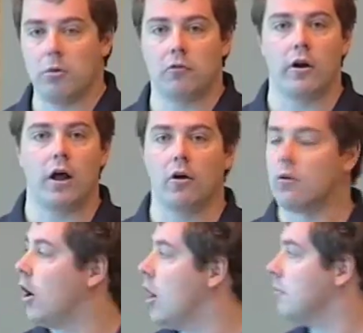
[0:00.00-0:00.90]
we've got our
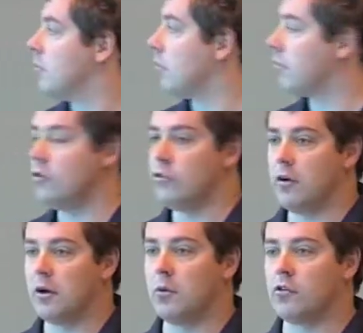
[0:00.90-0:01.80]
um, software
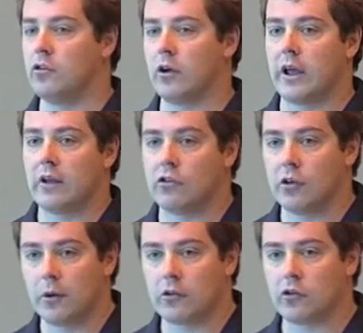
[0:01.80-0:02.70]
engineering, which is again
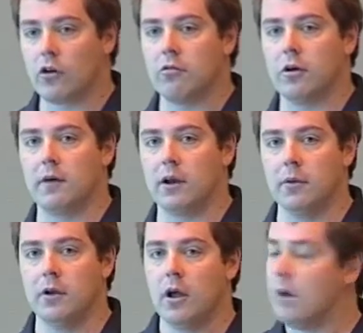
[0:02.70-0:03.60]
similar to software
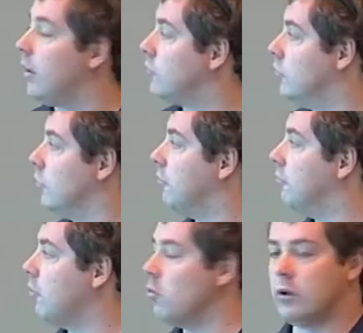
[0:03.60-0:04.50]
development, but you do a
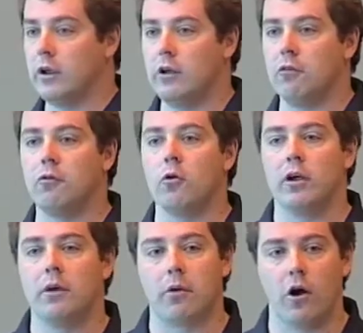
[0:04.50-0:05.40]
full year, full
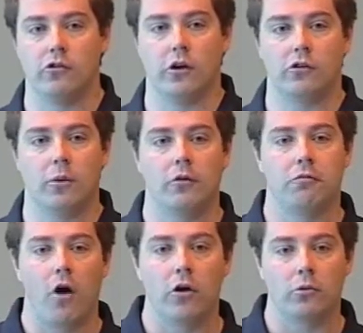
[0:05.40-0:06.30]
year project. So in the
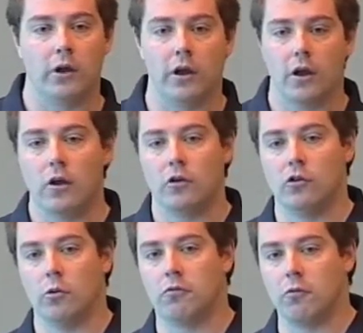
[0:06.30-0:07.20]
final year, you
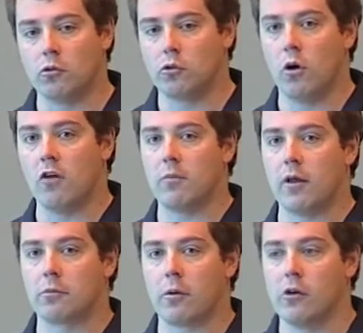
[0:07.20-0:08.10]
do a full twelve
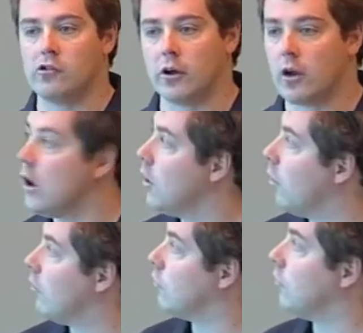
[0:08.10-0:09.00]
month project,
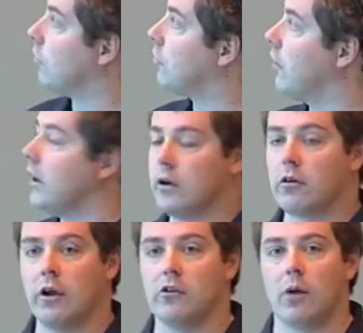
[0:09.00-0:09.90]
whereas all the three-year
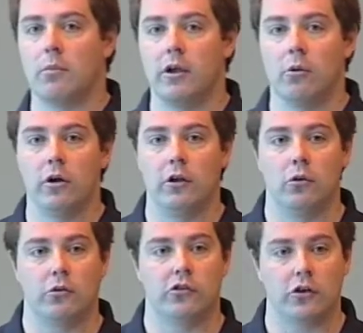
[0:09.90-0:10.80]
degrees up there, you only
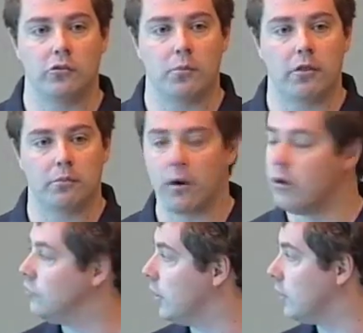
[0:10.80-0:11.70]
do a six month
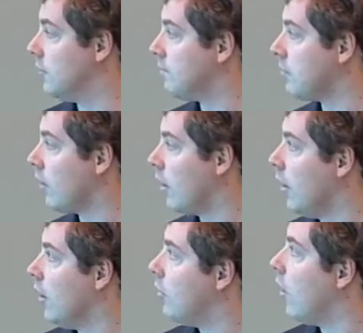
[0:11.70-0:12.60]
project.
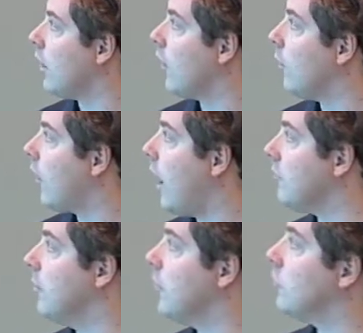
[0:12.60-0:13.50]
The only other one I
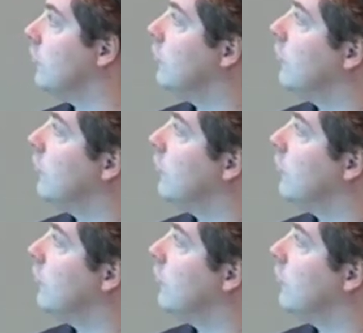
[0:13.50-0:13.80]
haven't mentioned,